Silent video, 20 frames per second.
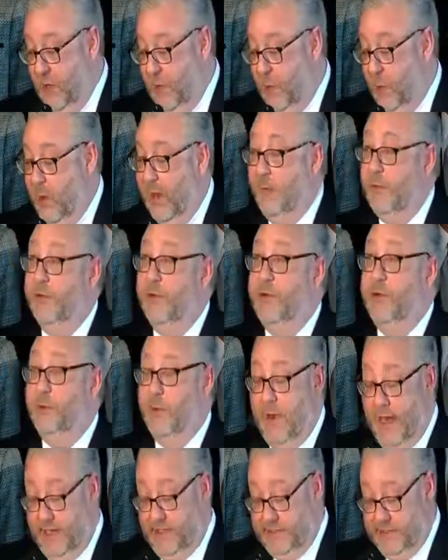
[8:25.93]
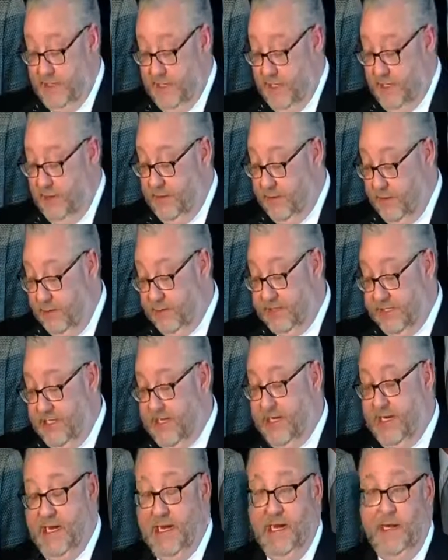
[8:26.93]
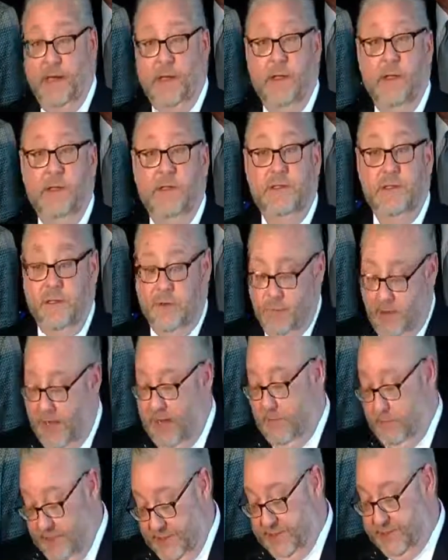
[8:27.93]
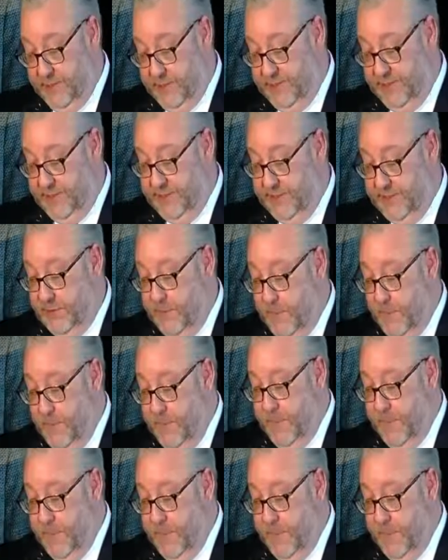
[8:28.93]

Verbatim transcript: who are able to direct those in need to the right resources.